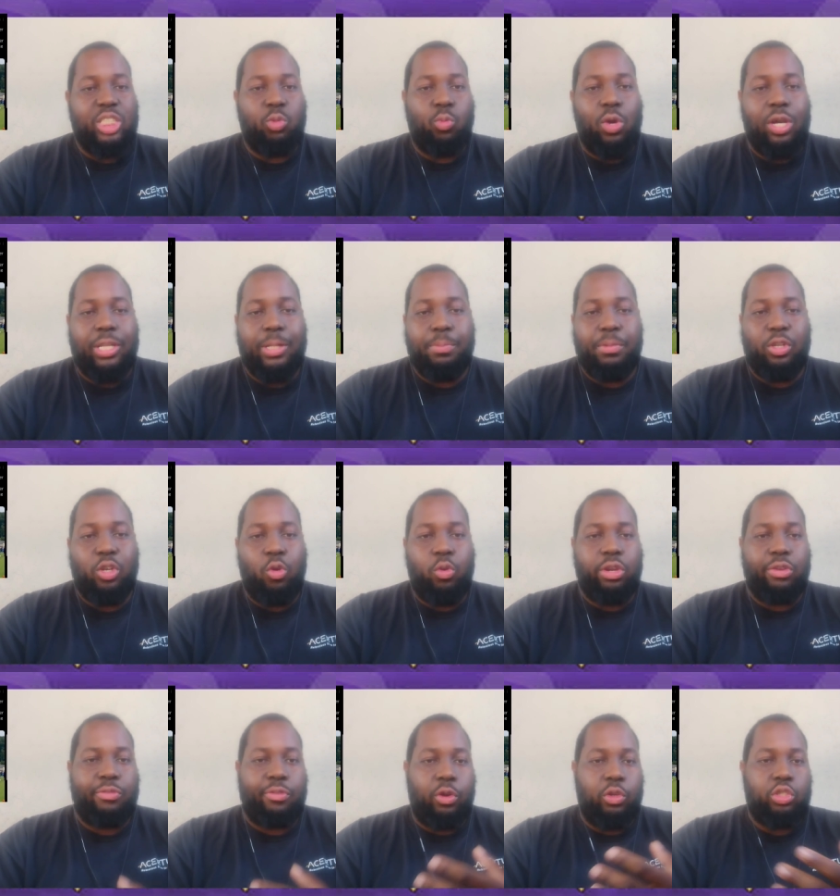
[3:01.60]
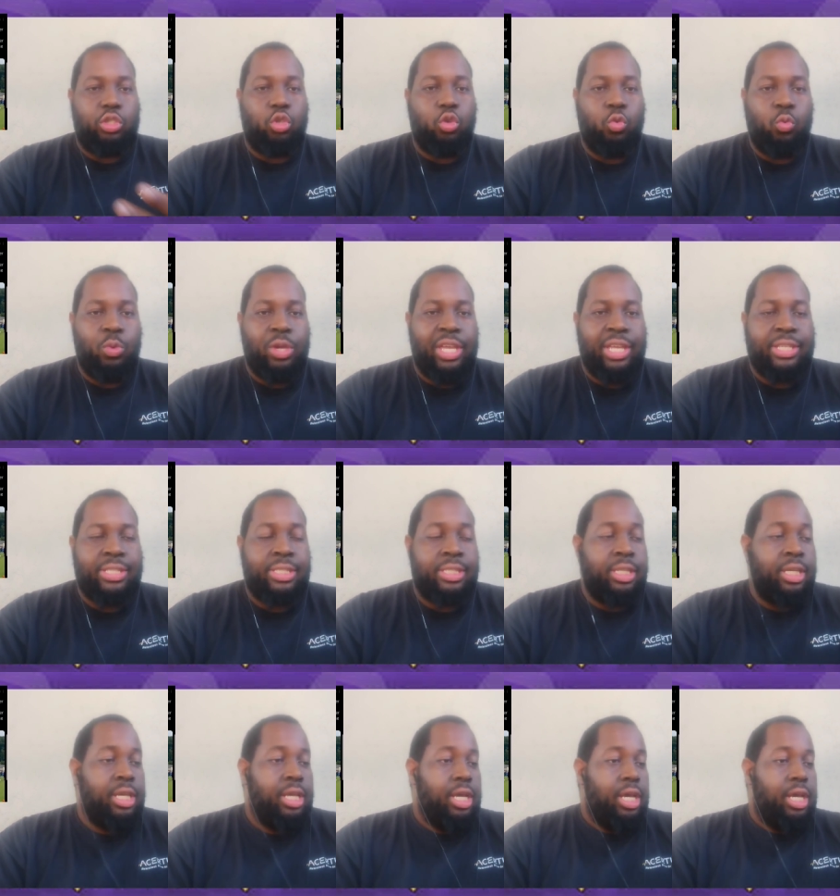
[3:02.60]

just wanted them to go the first 2 weeks,